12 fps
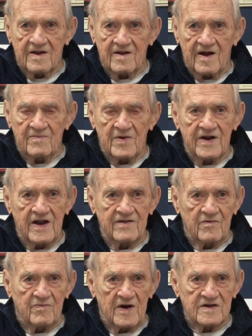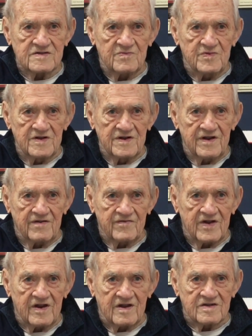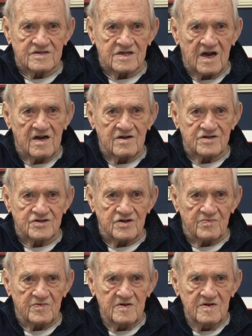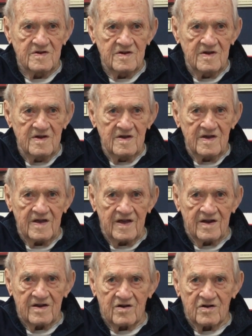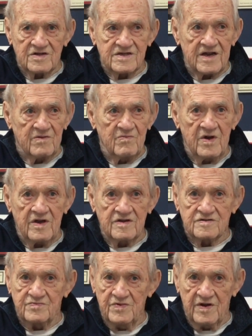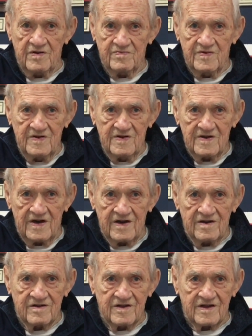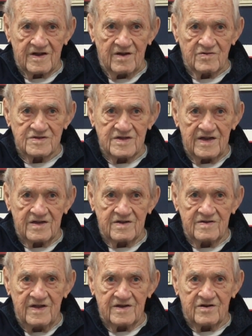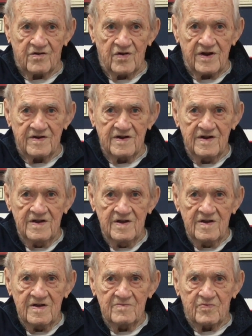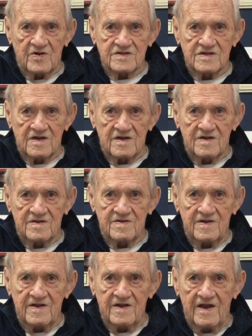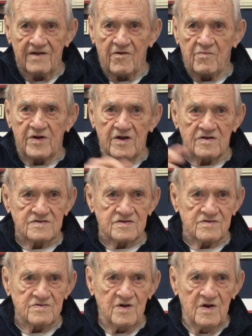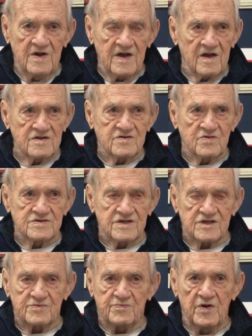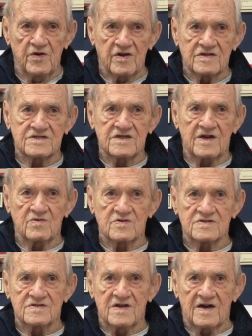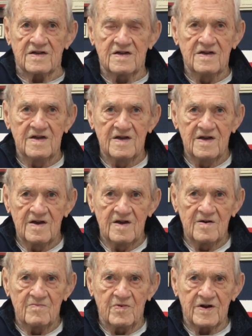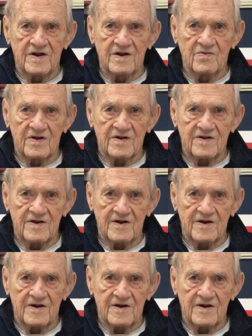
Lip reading: I might have a possibility of getting a scholarship. And of course, that amazed me. I didn't think I was that great. Plus, everybody else was experienced. I was not. But anyway,